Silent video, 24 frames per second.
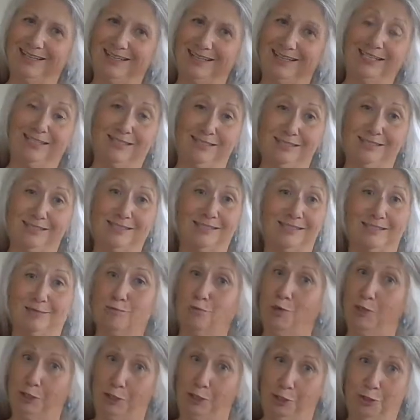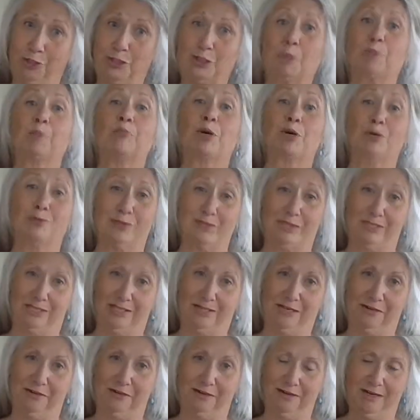is what you're supposed to
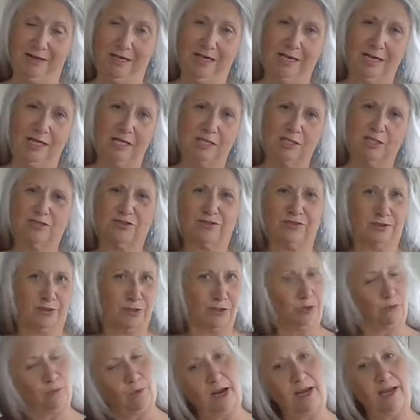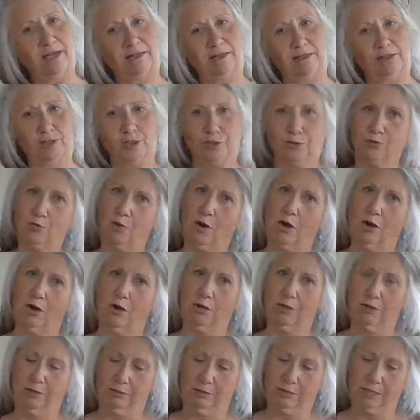hear. So there's no right, there's no
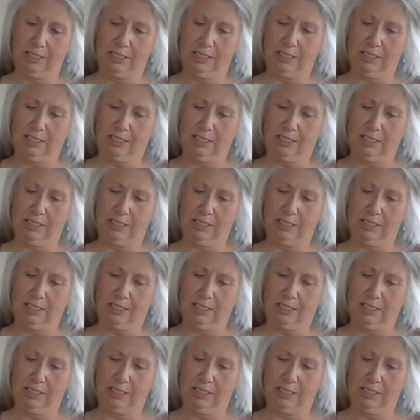wrong.